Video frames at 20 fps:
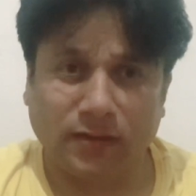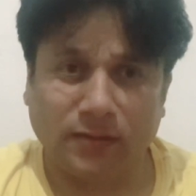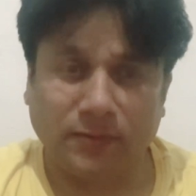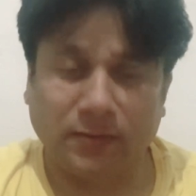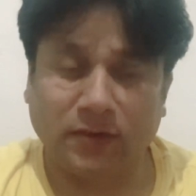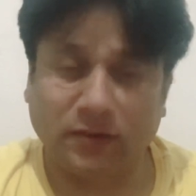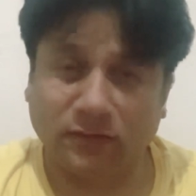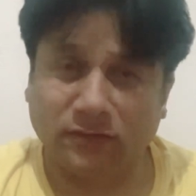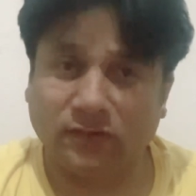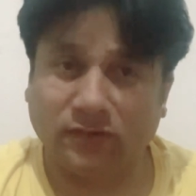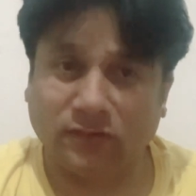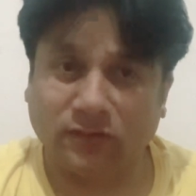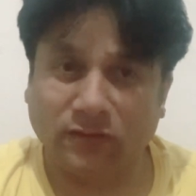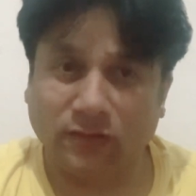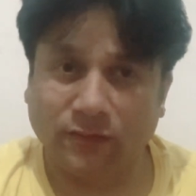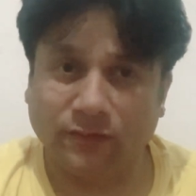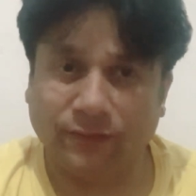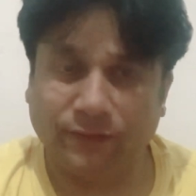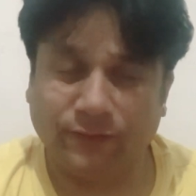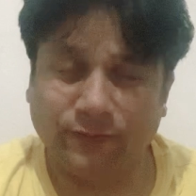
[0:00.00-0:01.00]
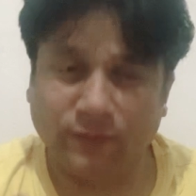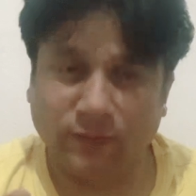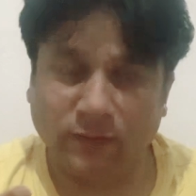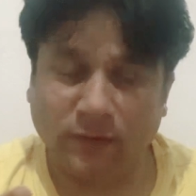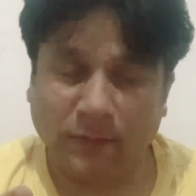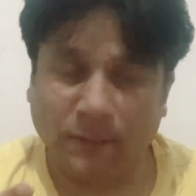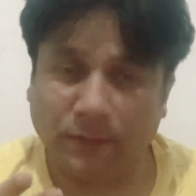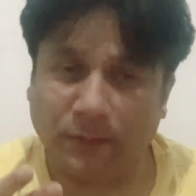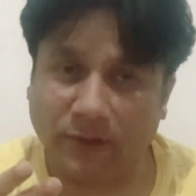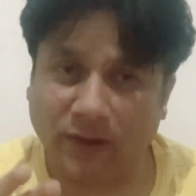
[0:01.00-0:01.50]
because they see
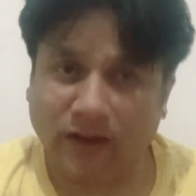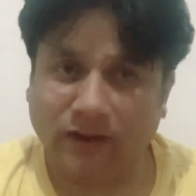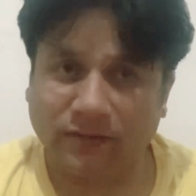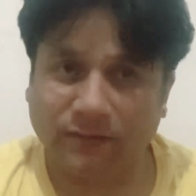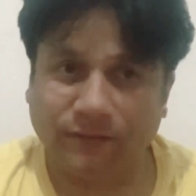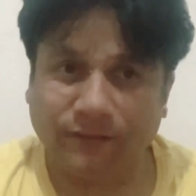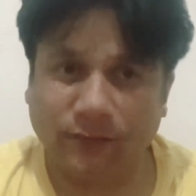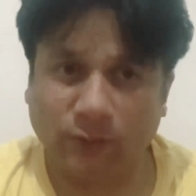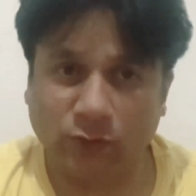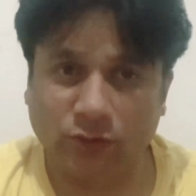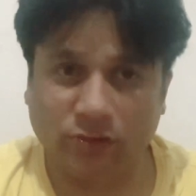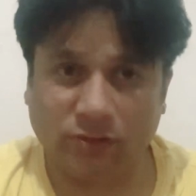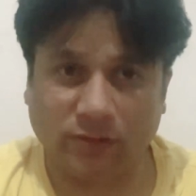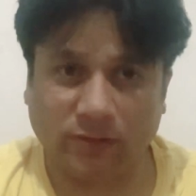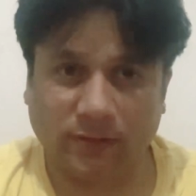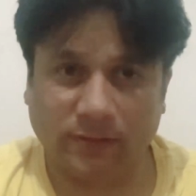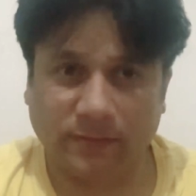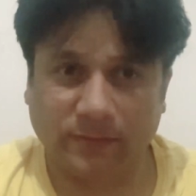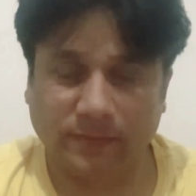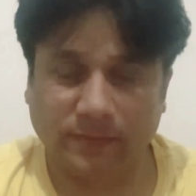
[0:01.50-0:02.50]
a bright future.